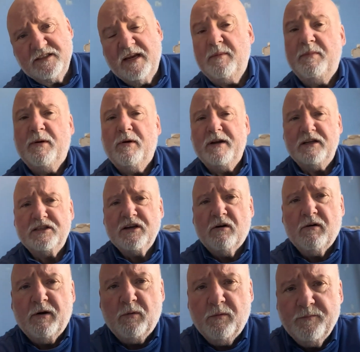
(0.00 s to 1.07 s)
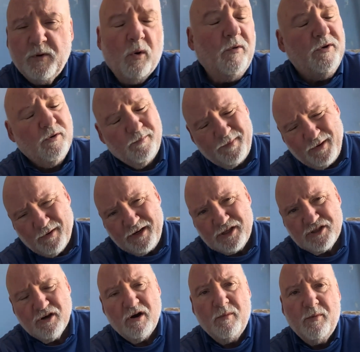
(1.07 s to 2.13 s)
get behind the tile, or not behind the
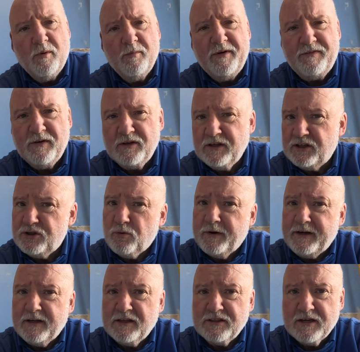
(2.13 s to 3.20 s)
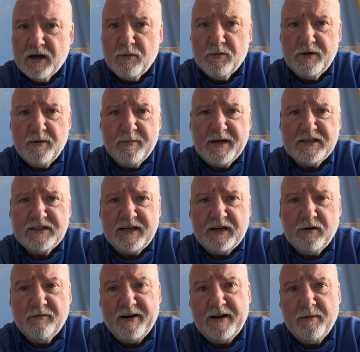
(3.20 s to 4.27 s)
tile, but if the joint does go on the mastic
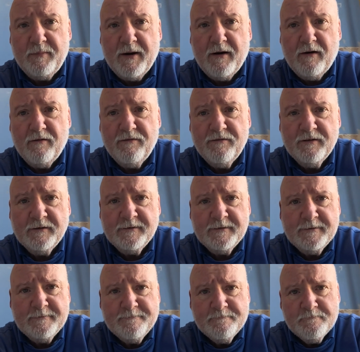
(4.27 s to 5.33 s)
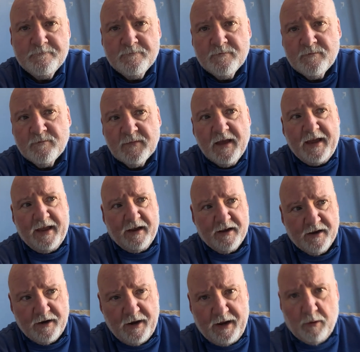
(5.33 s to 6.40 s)
around the bath, it
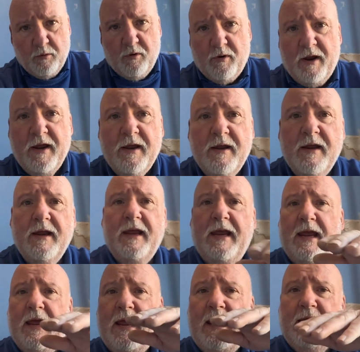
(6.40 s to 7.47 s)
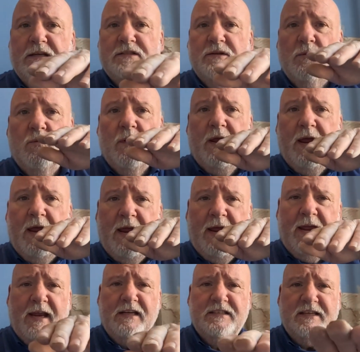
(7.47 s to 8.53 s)
hits
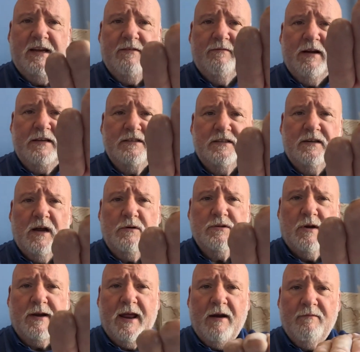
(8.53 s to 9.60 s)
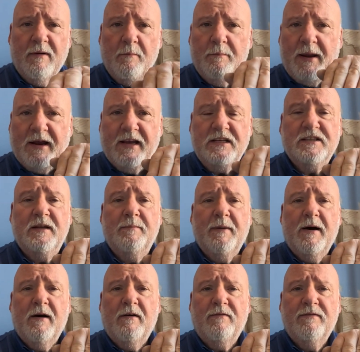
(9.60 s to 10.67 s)
it, goes like that and runs back into the
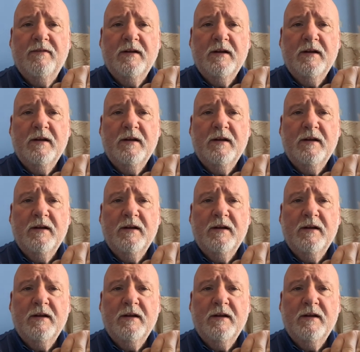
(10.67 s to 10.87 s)
bath.